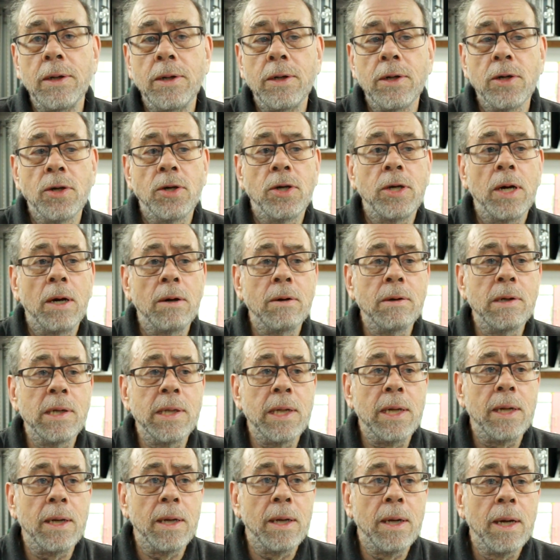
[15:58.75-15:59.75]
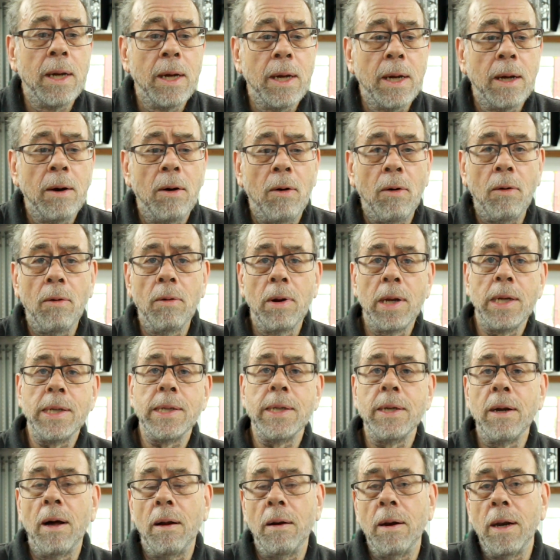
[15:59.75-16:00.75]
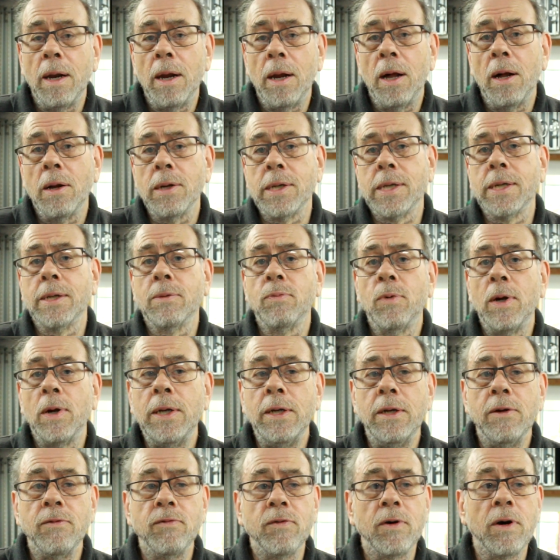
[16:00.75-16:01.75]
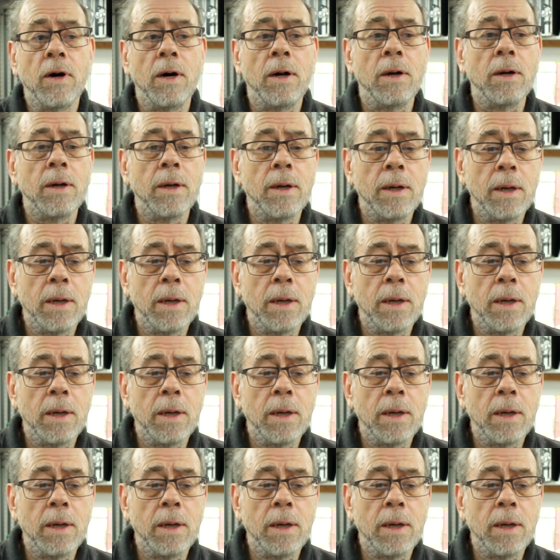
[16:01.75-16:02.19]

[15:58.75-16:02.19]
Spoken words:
It just shows that all is not lost you've got